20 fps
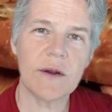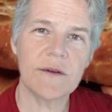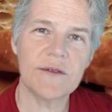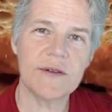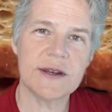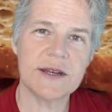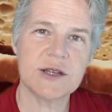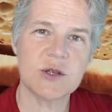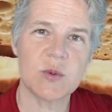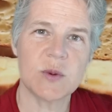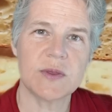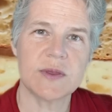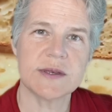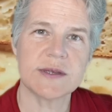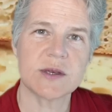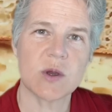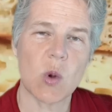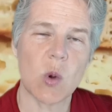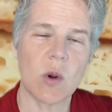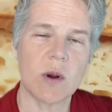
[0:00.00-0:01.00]
are finished with
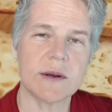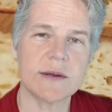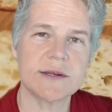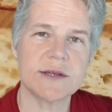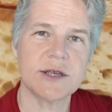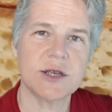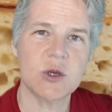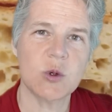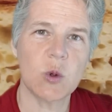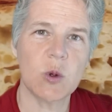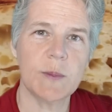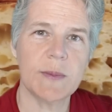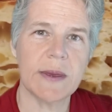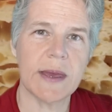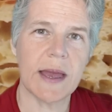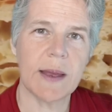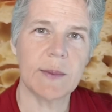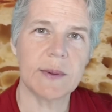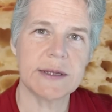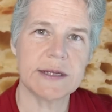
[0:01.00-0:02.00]
this course, you will
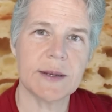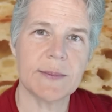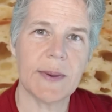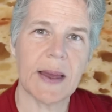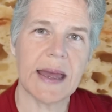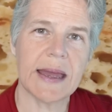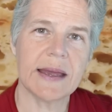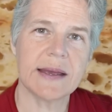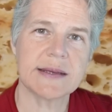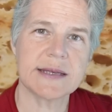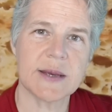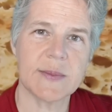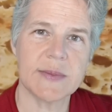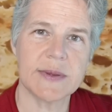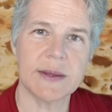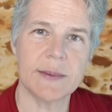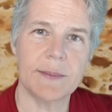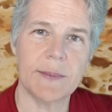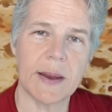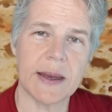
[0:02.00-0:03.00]
be able to bake some of
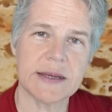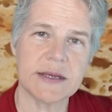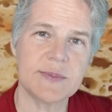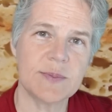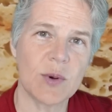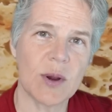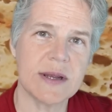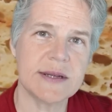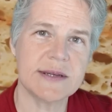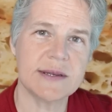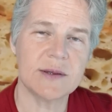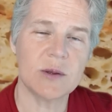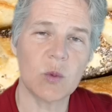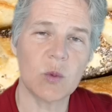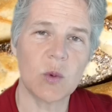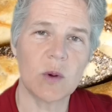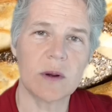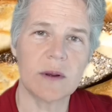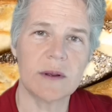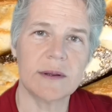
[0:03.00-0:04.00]
the best breads
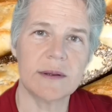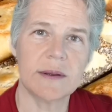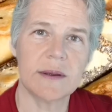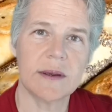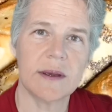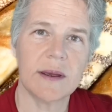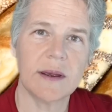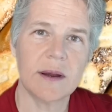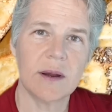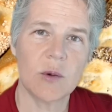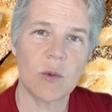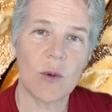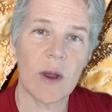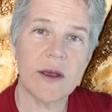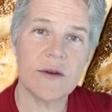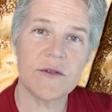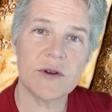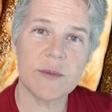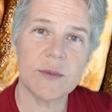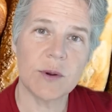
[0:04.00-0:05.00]
world,
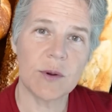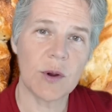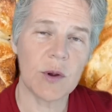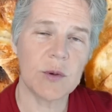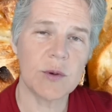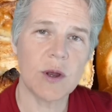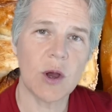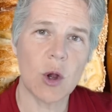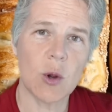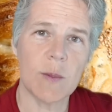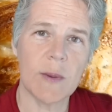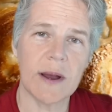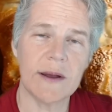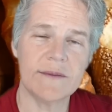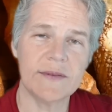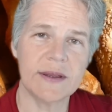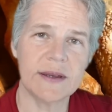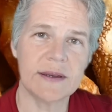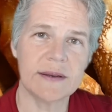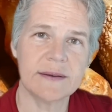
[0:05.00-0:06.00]
right from your own home
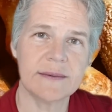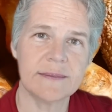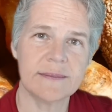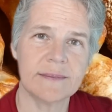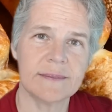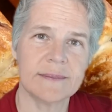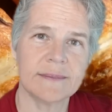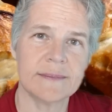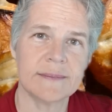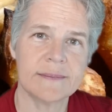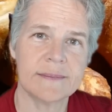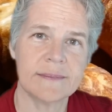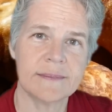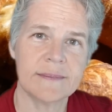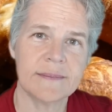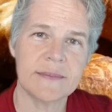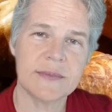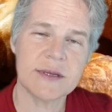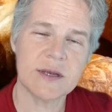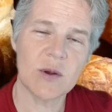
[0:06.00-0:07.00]
oven.
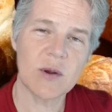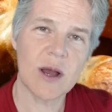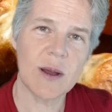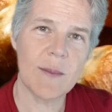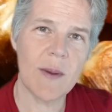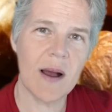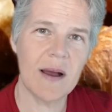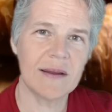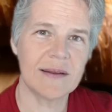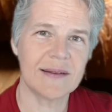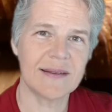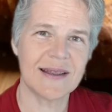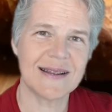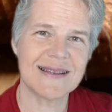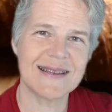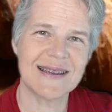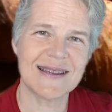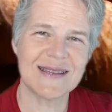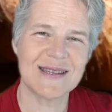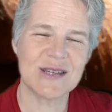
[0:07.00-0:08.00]
So come on,
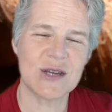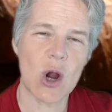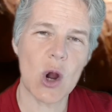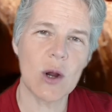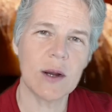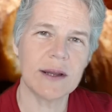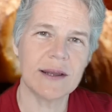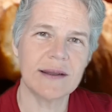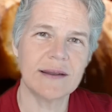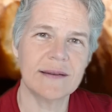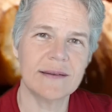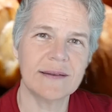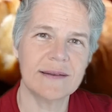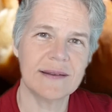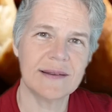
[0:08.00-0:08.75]
let's get started.